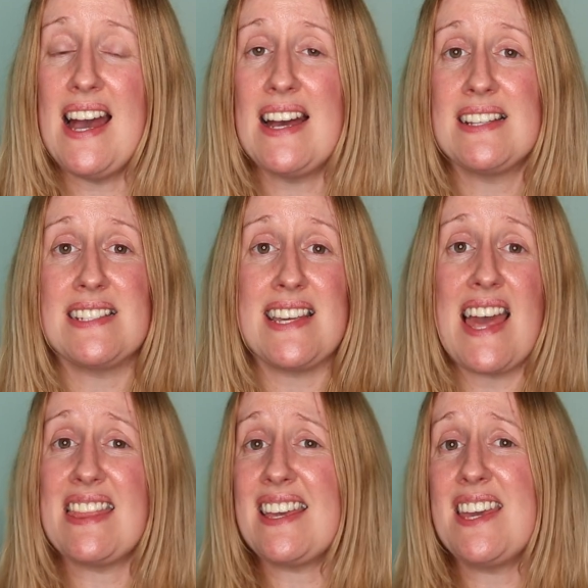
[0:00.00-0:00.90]
And
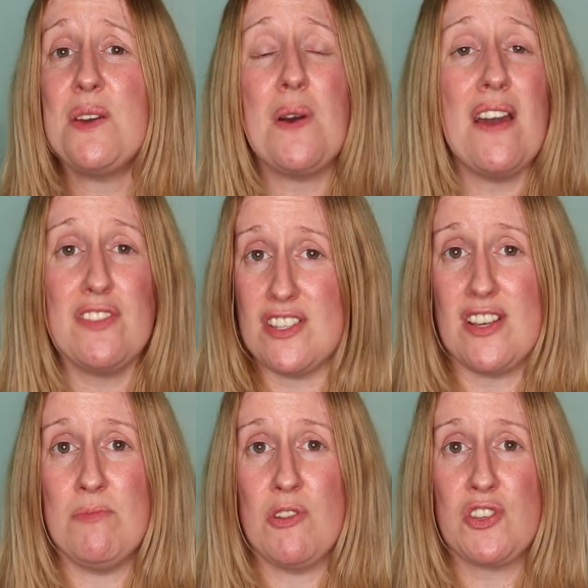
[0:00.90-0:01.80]
yeah, thank you ever
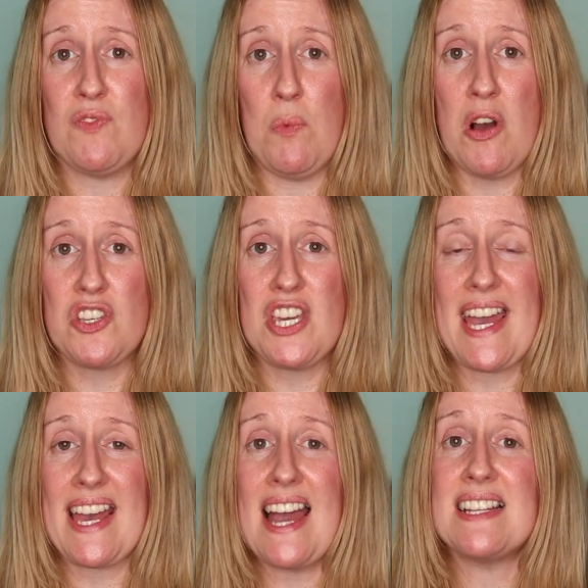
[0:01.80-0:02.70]
so much for
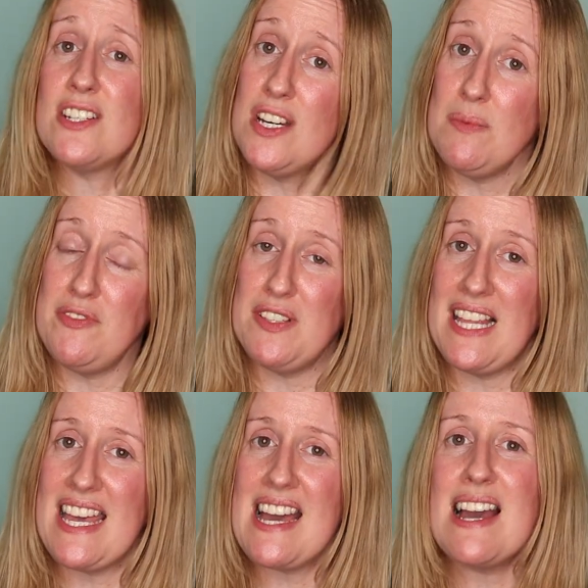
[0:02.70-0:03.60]
watching. And
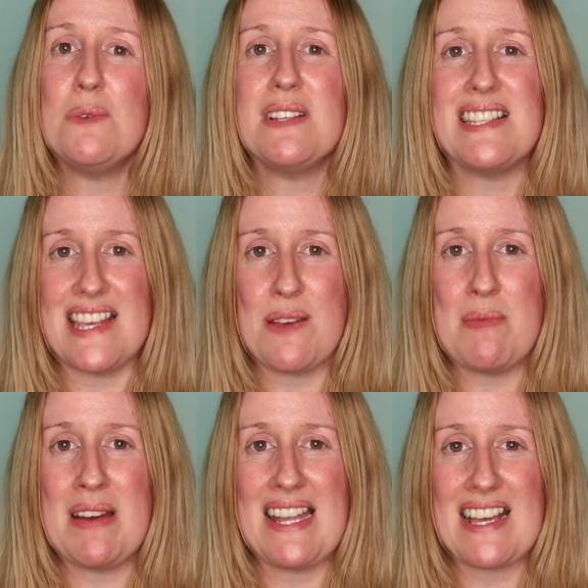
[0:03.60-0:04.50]
hopefully I will see you
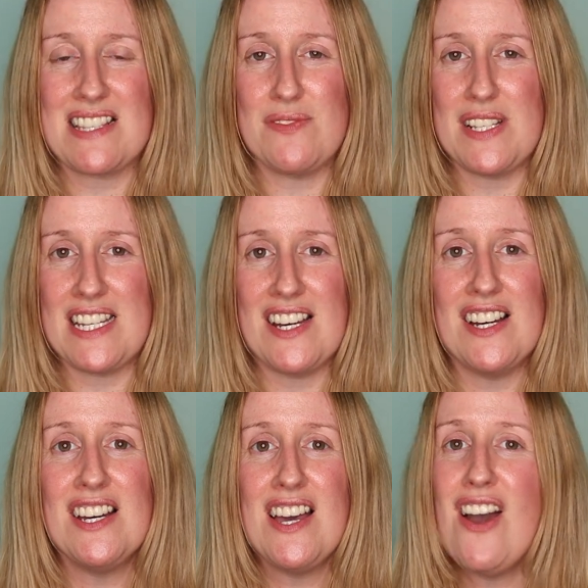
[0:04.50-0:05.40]
in my next
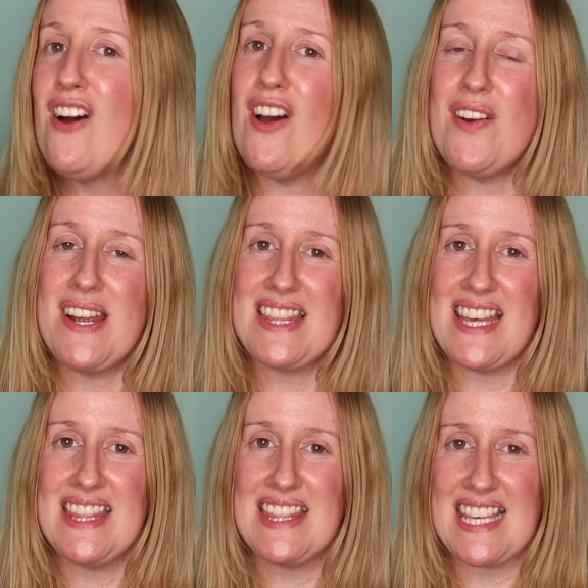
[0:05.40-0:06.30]
video. All right
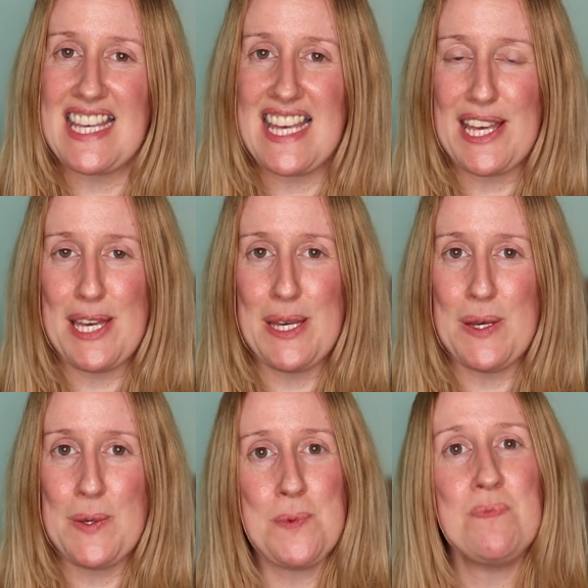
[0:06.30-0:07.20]
then, thank
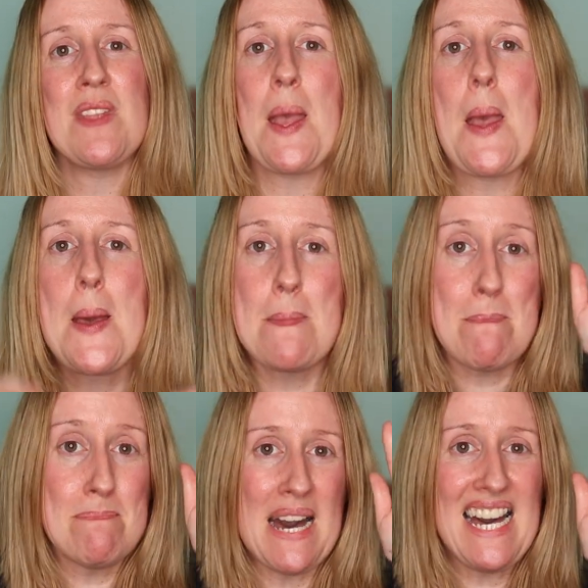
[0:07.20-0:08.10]
you.
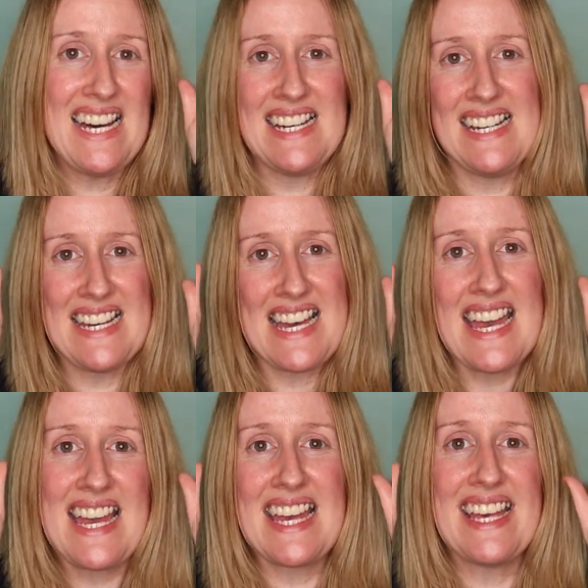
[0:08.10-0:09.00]

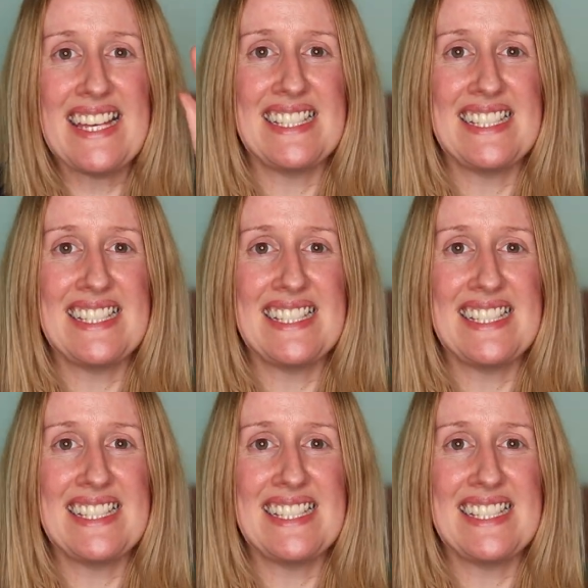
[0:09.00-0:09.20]
Bye.